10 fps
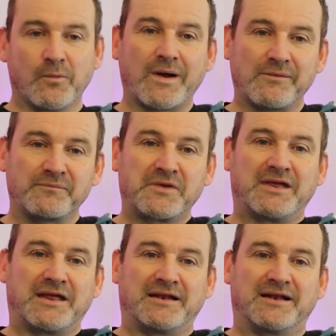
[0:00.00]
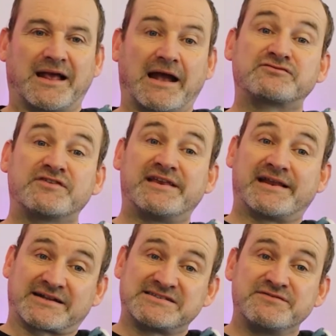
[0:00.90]
Well, after the
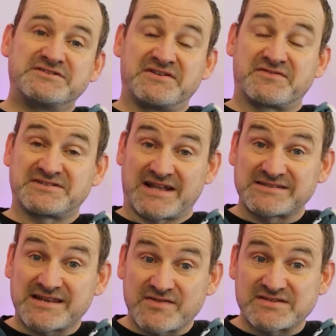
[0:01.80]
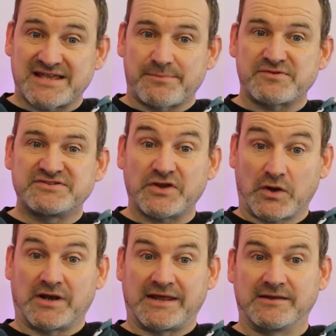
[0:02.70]
inactivity of the Saturday, the Sabbath,
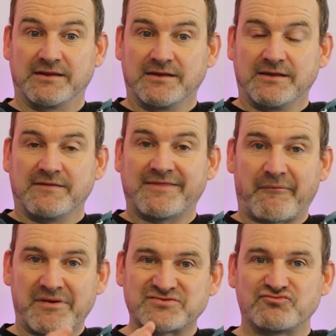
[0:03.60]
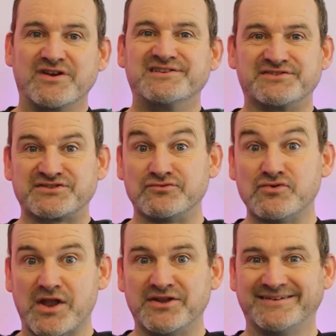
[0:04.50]
suddenly there is reason to
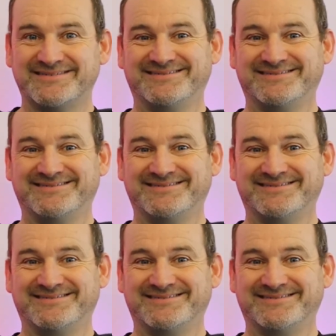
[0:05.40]
run.